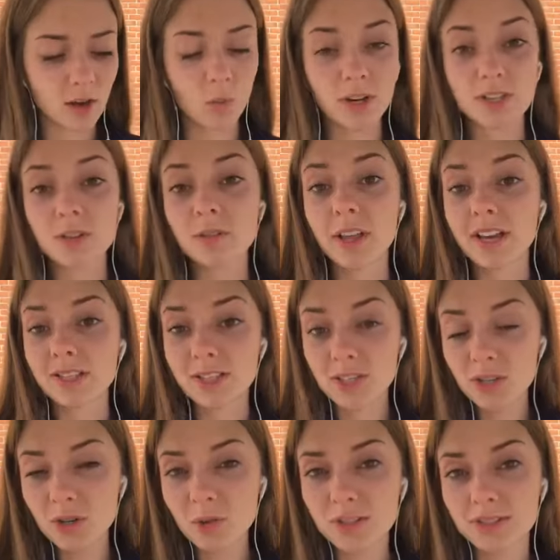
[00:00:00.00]
What do you like to
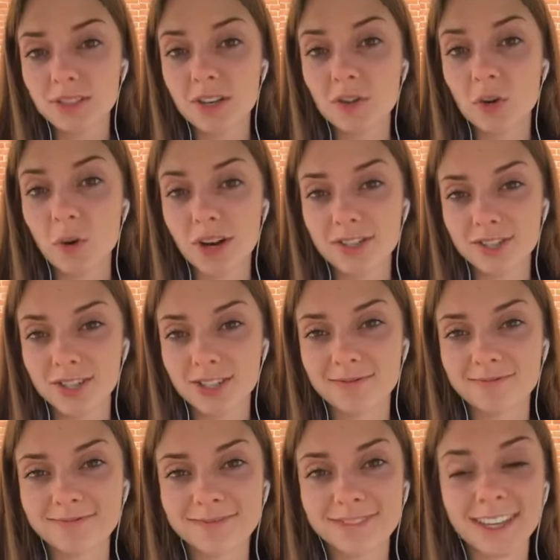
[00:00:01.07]
do is another question.